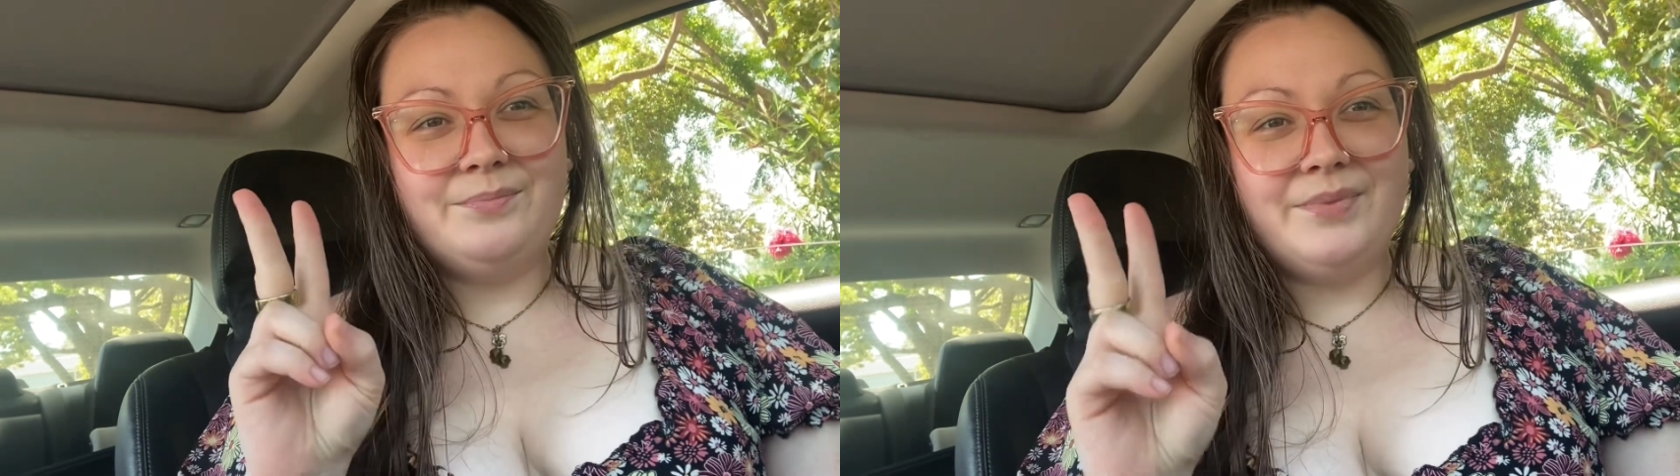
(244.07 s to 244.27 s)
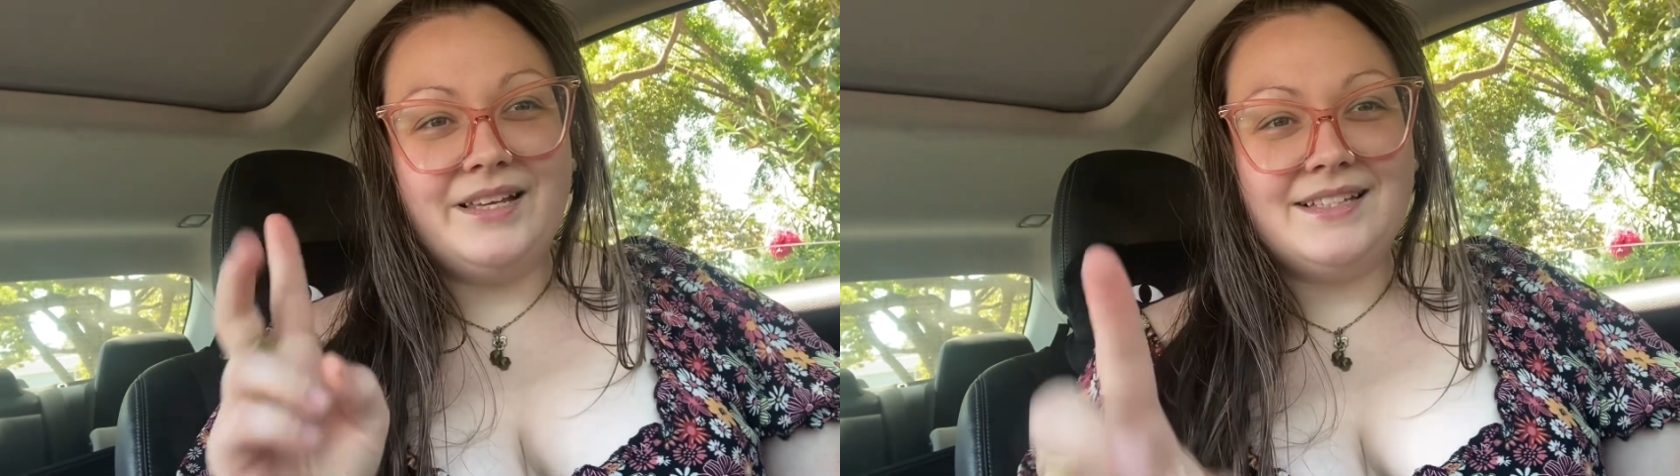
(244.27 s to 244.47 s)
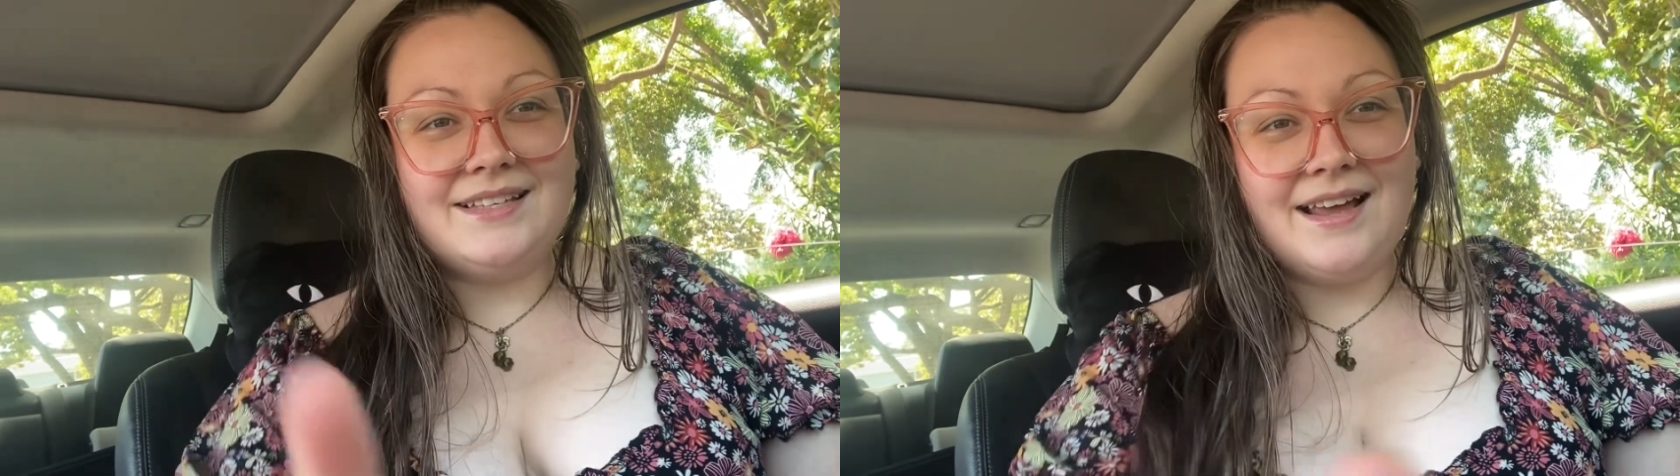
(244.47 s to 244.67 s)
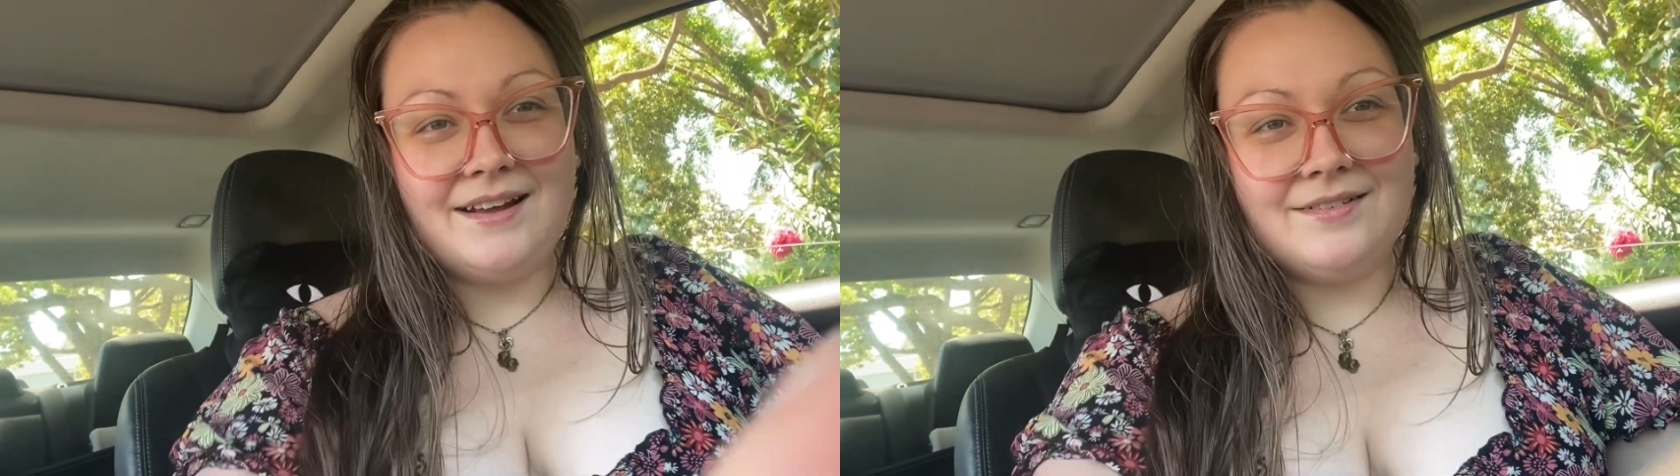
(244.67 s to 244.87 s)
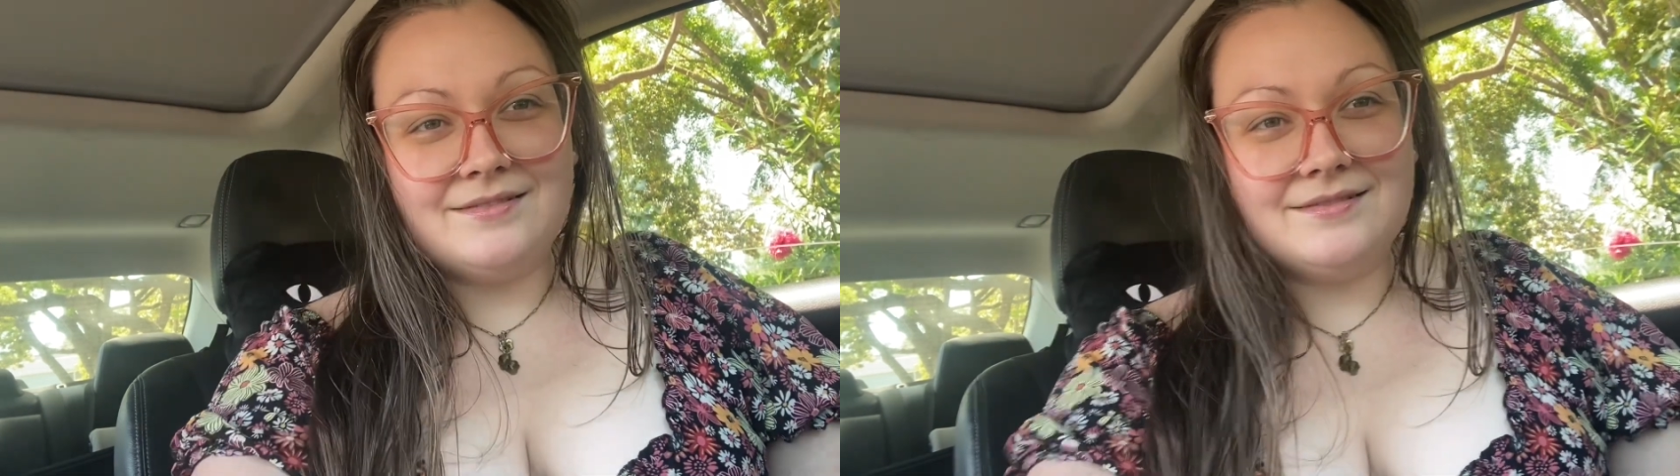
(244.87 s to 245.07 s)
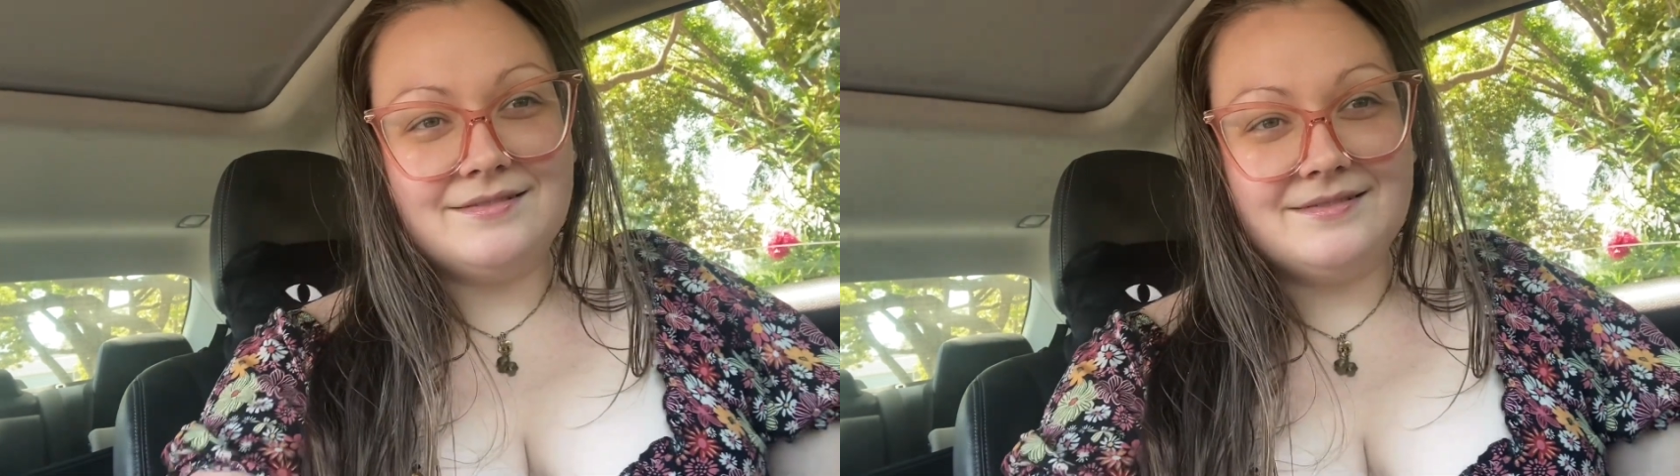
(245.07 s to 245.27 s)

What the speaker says: Peace out.